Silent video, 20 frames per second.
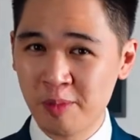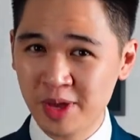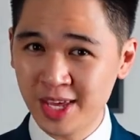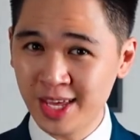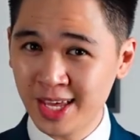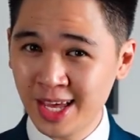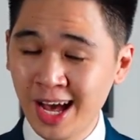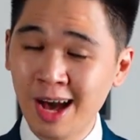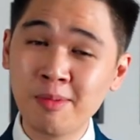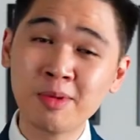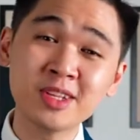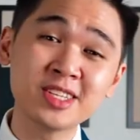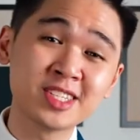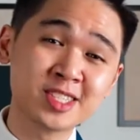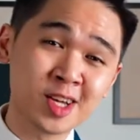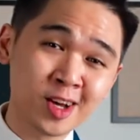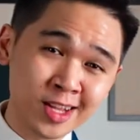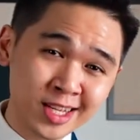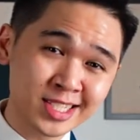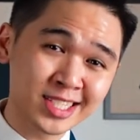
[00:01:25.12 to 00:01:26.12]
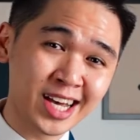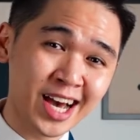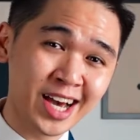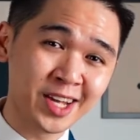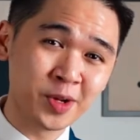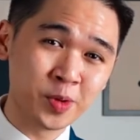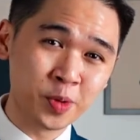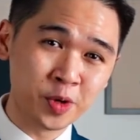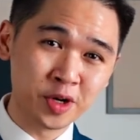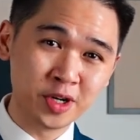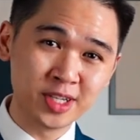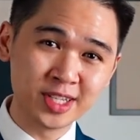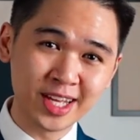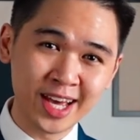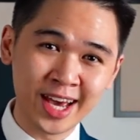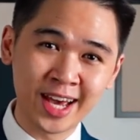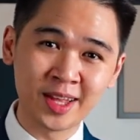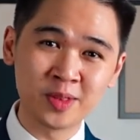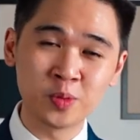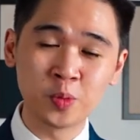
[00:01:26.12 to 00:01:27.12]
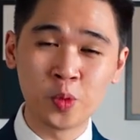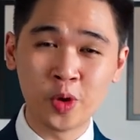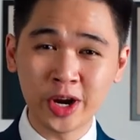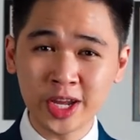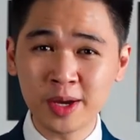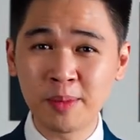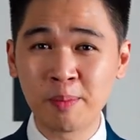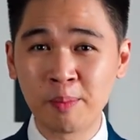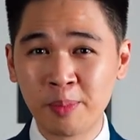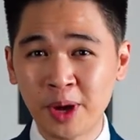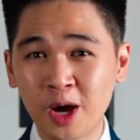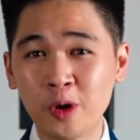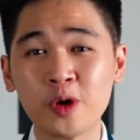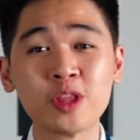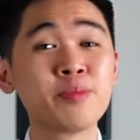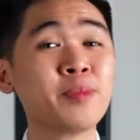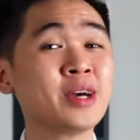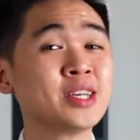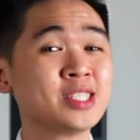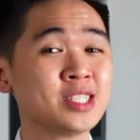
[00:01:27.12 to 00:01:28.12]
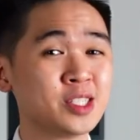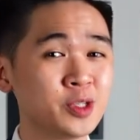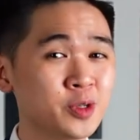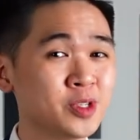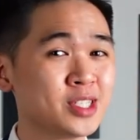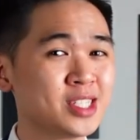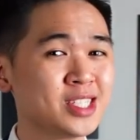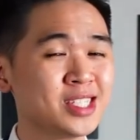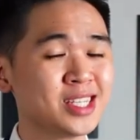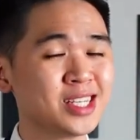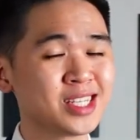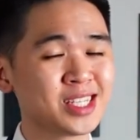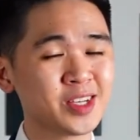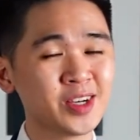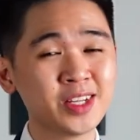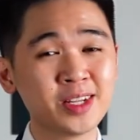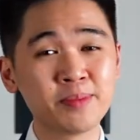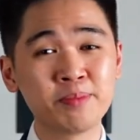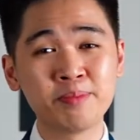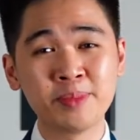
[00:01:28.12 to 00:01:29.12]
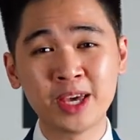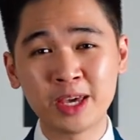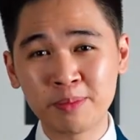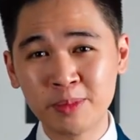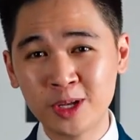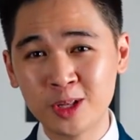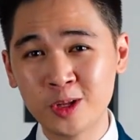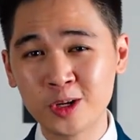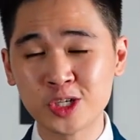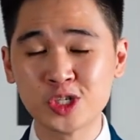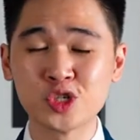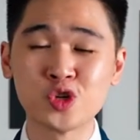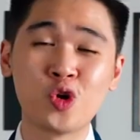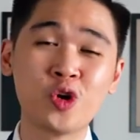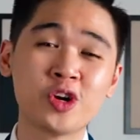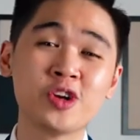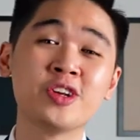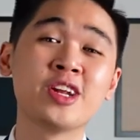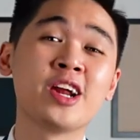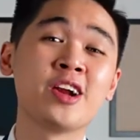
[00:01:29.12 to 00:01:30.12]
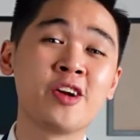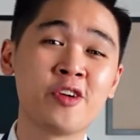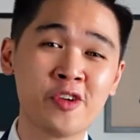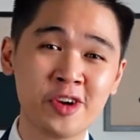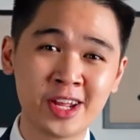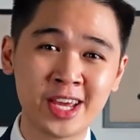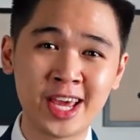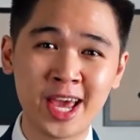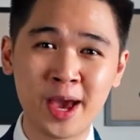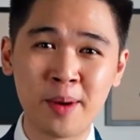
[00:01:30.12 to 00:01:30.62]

me, I'm not the tallest guy in the world, and wearing a belt with my suits is gonna make me look shorter than I already